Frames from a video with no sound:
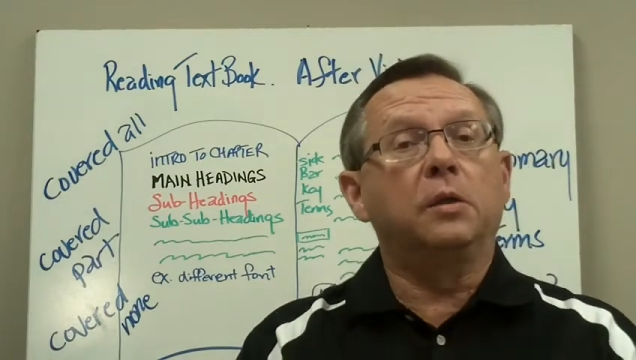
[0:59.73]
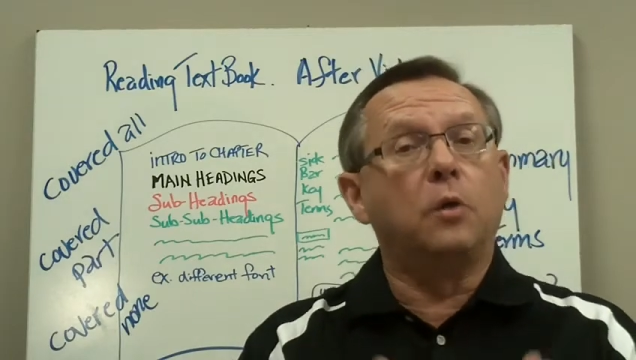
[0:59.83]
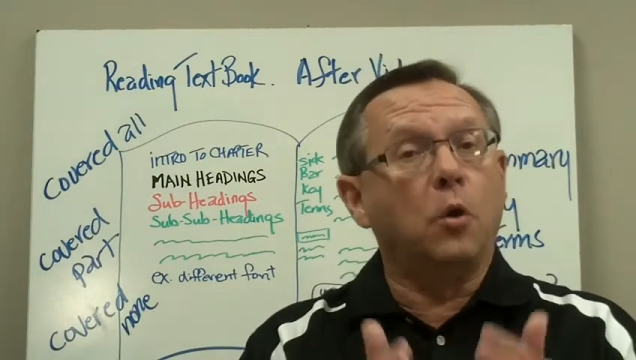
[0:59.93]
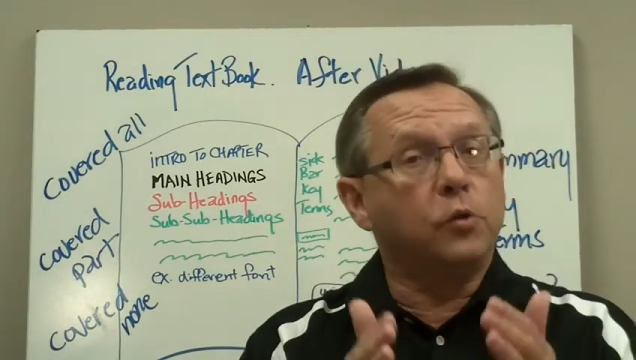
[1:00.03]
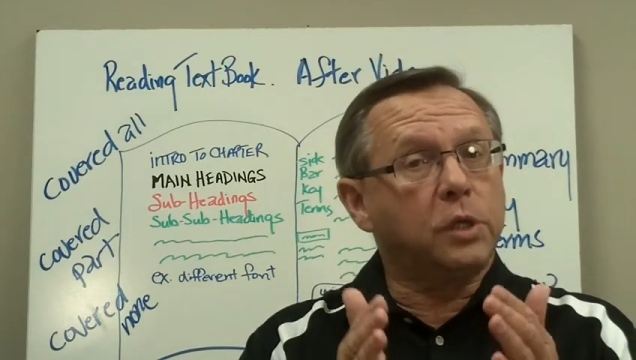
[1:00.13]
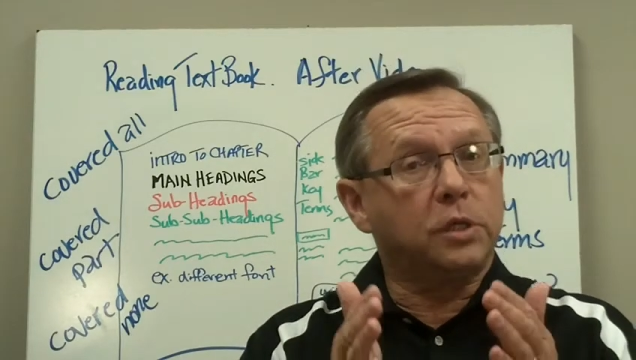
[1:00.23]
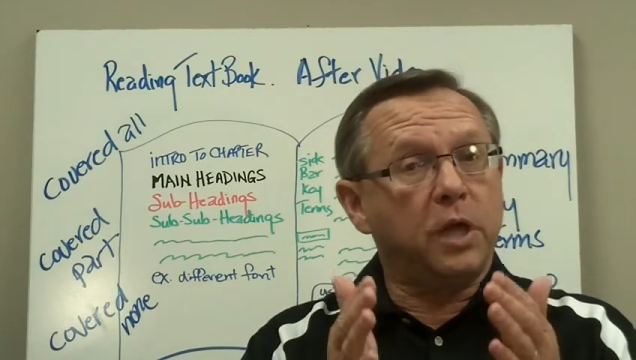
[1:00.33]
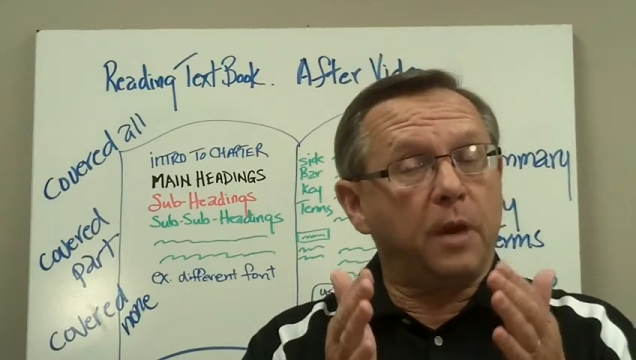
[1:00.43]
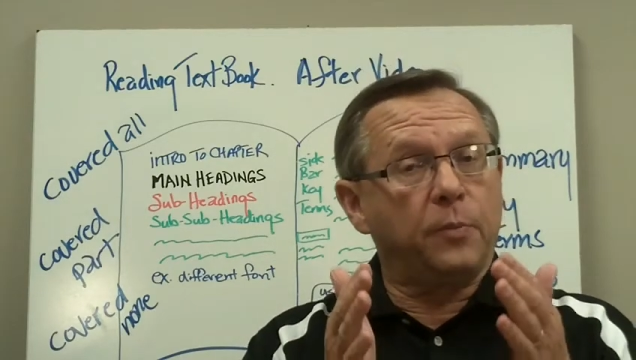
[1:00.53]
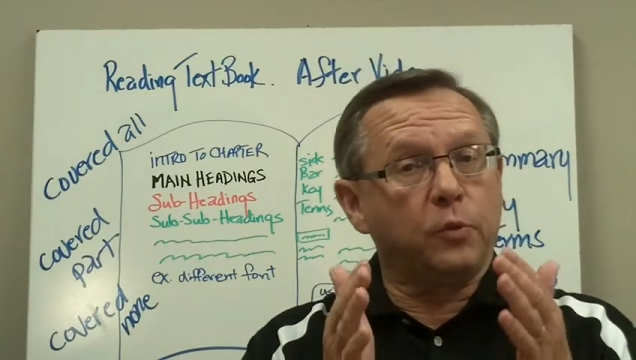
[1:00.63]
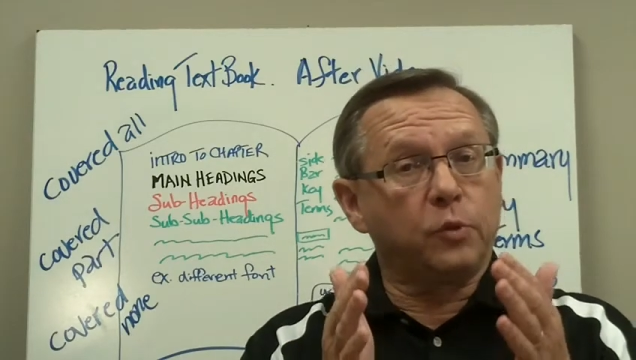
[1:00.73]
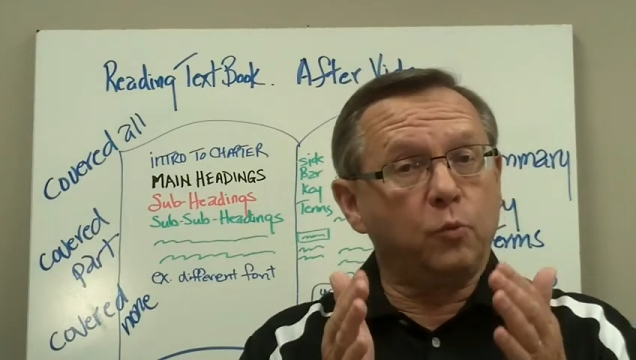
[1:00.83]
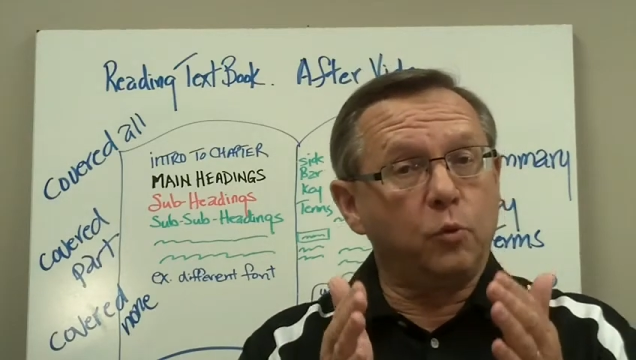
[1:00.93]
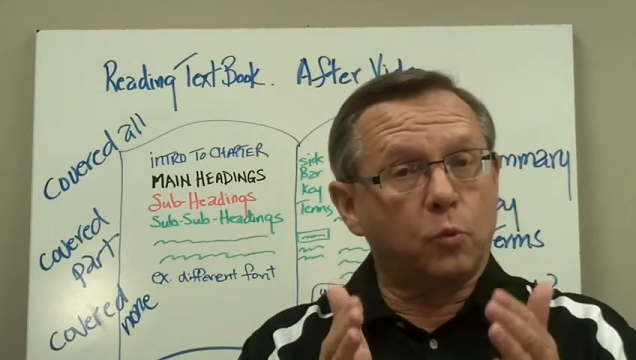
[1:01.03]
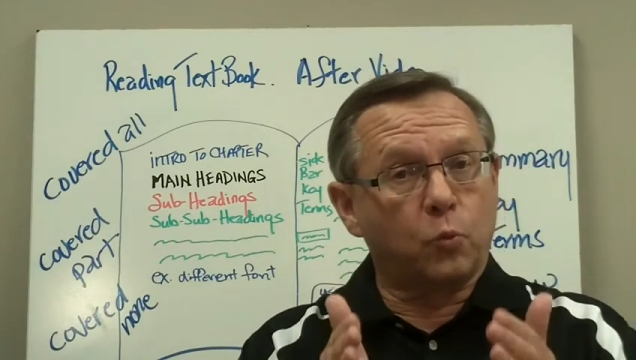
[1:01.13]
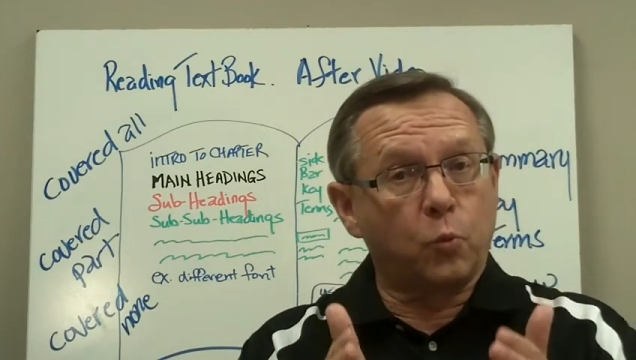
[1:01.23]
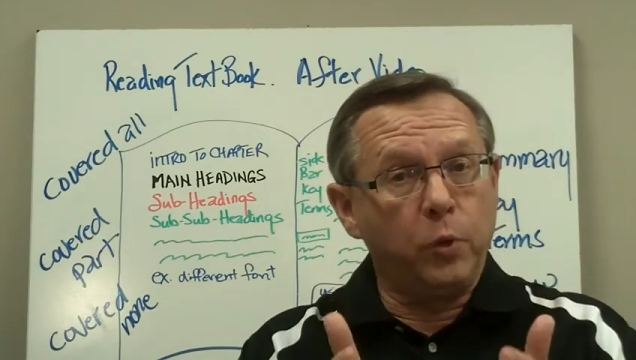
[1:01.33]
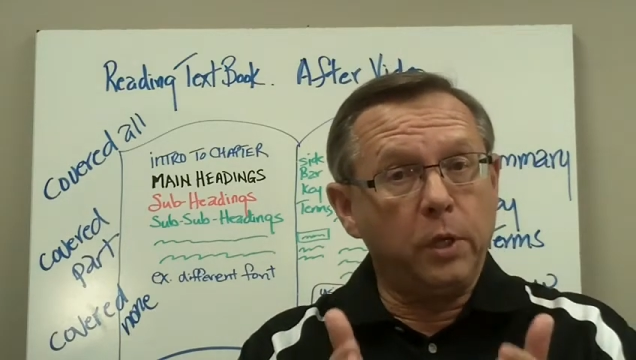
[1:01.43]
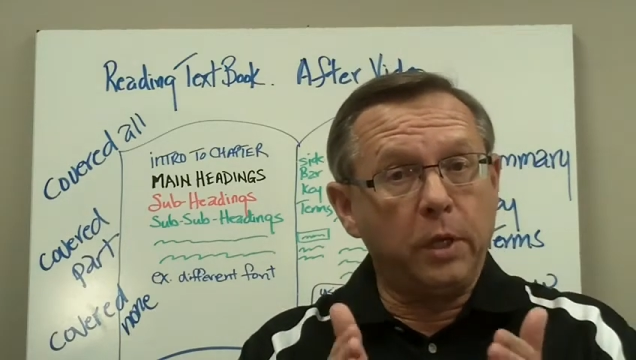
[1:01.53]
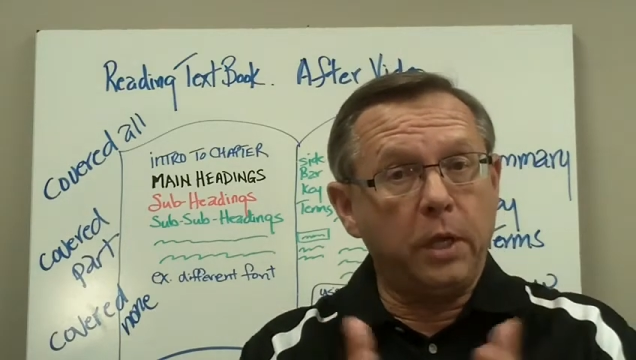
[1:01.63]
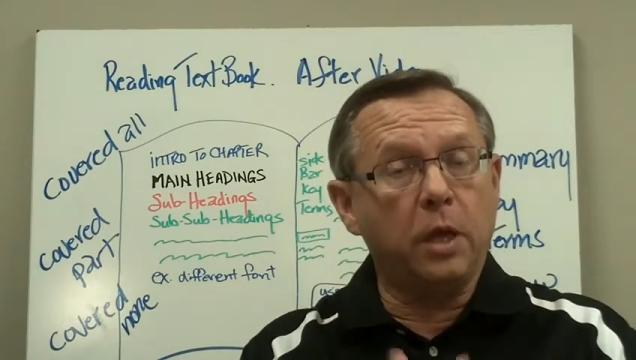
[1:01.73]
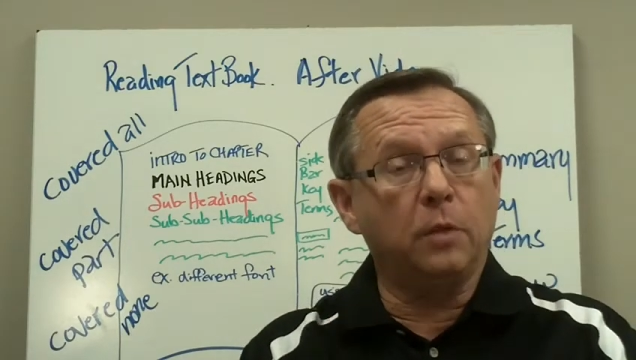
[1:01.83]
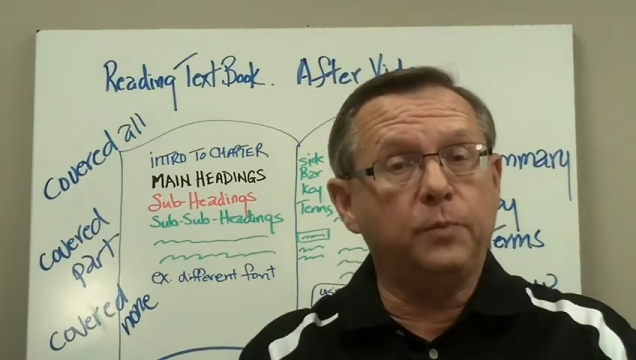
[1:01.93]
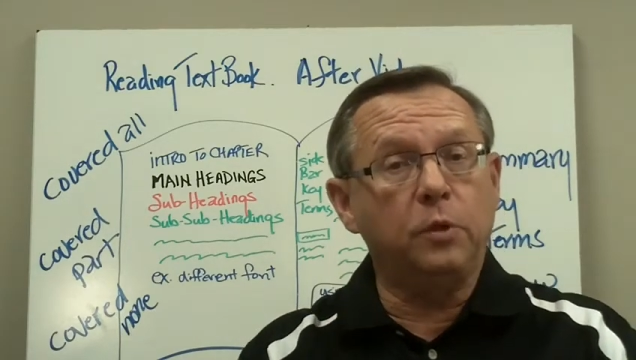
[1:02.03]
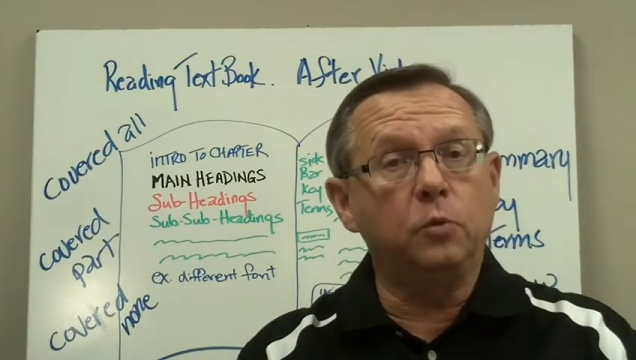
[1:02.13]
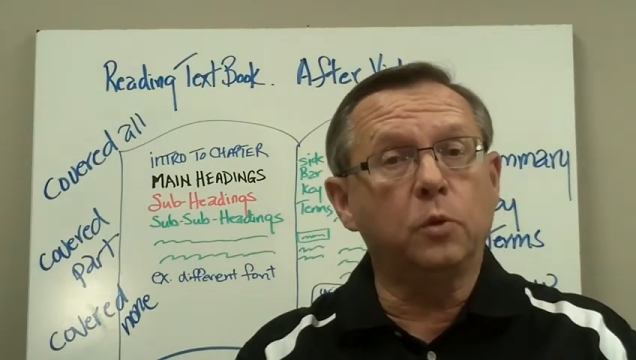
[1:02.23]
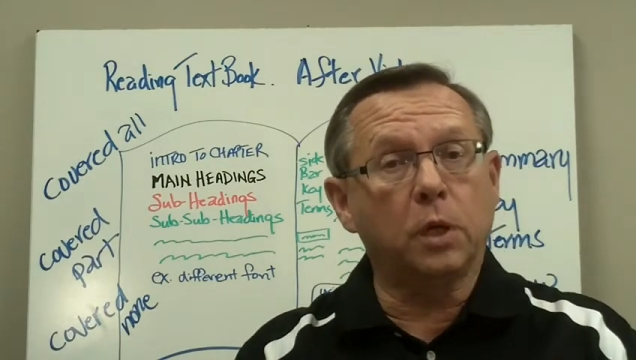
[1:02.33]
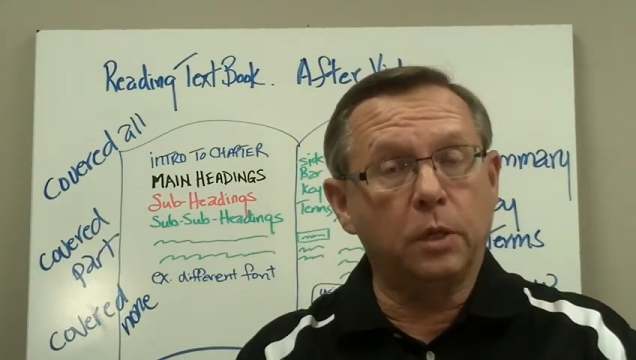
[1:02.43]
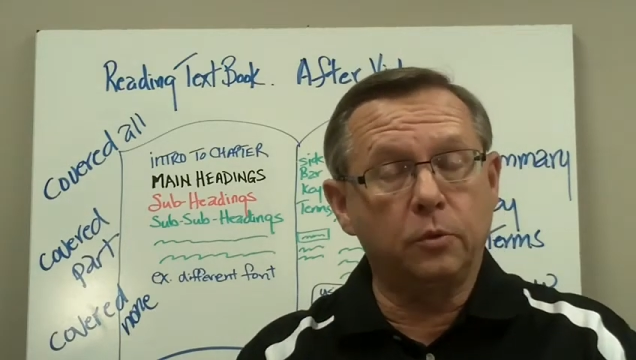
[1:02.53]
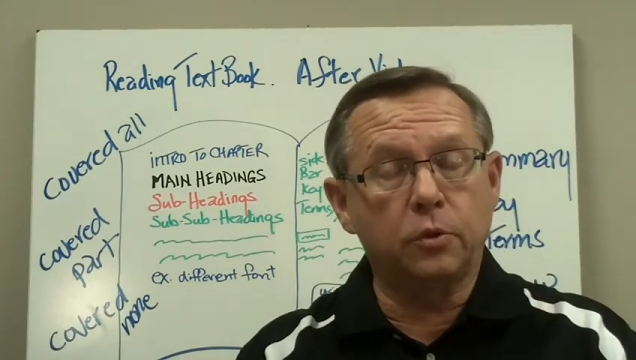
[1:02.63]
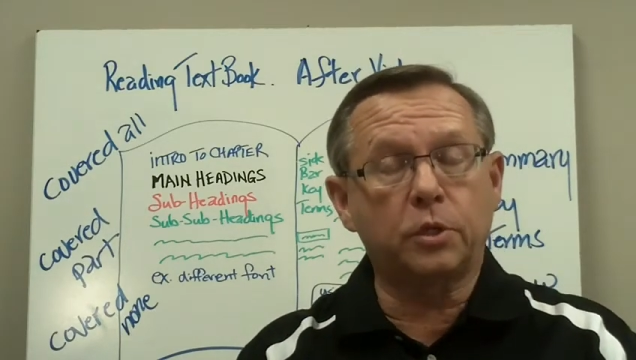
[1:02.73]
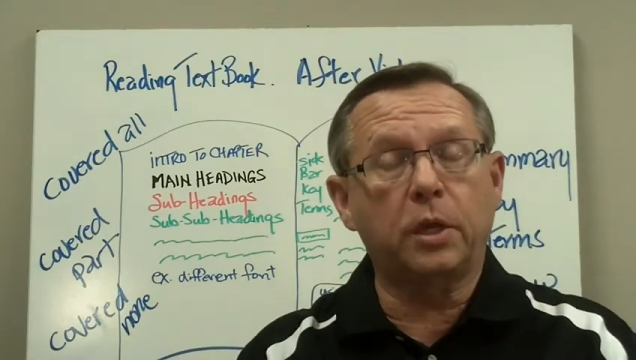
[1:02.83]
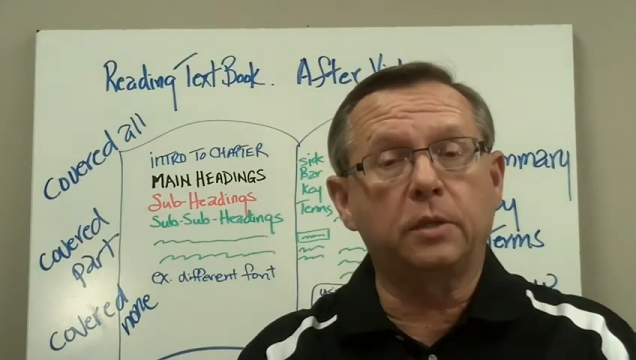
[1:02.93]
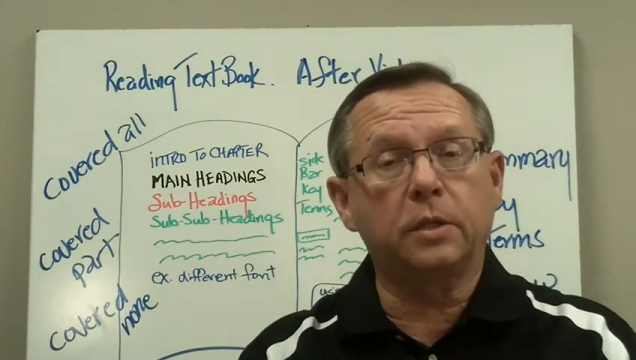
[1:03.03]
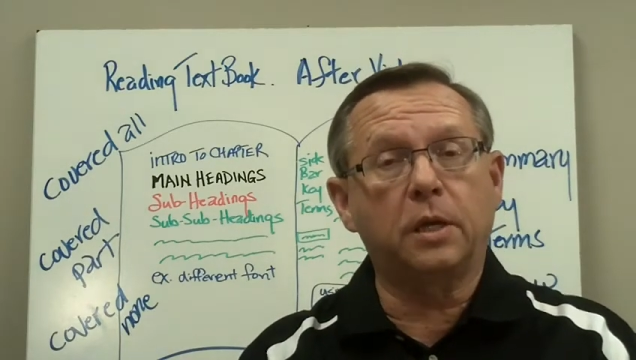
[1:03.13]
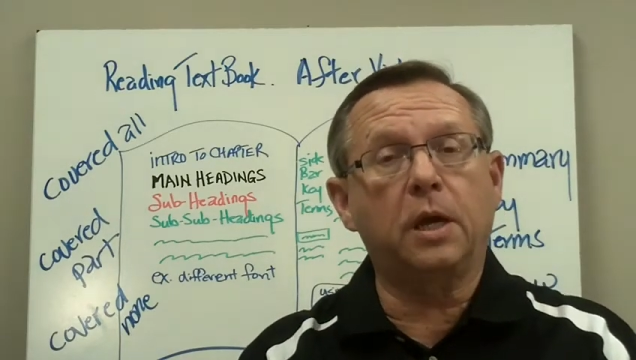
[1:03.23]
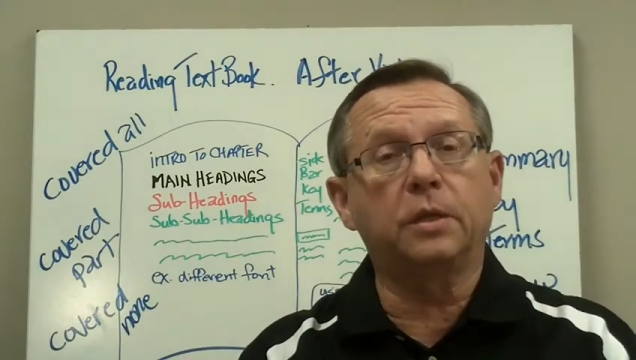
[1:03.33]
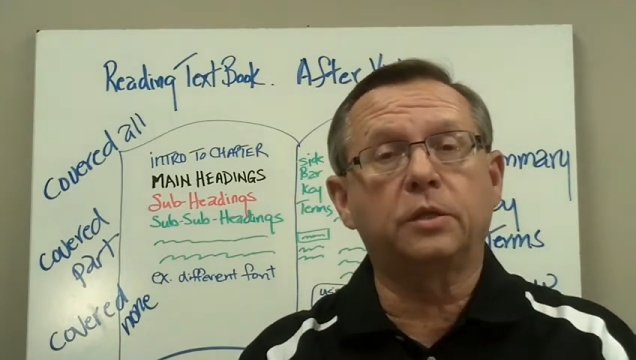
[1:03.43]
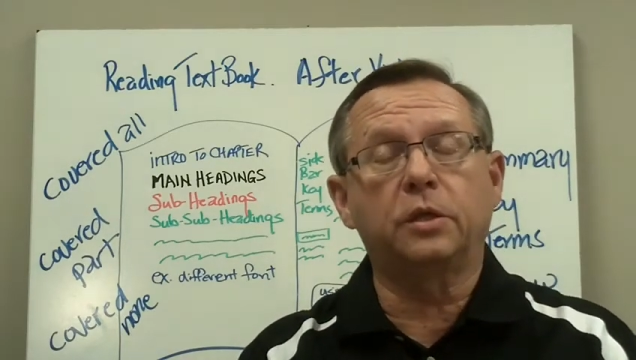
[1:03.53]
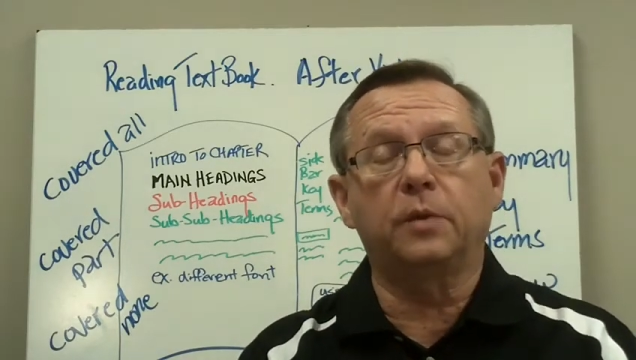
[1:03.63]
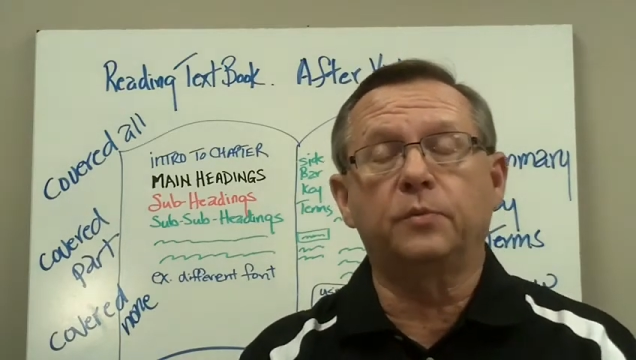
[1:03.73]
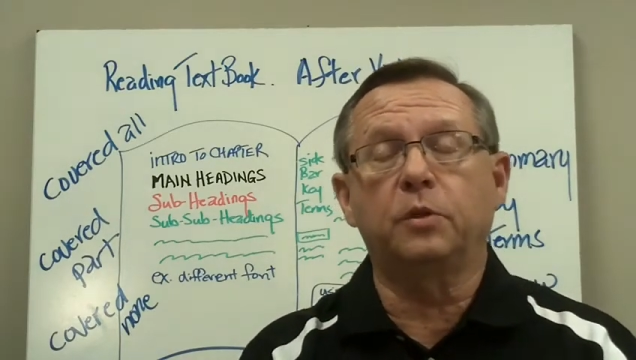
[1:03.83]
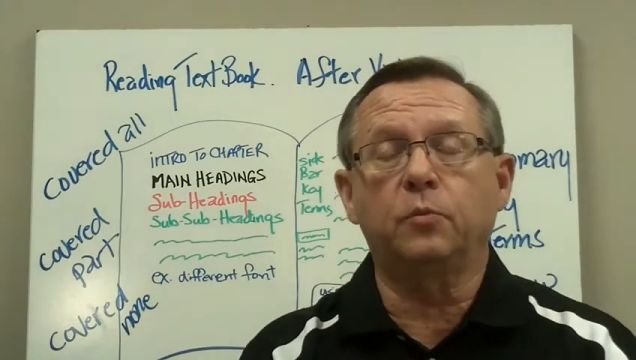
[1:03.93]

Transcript: those examples will really help you understand the concepts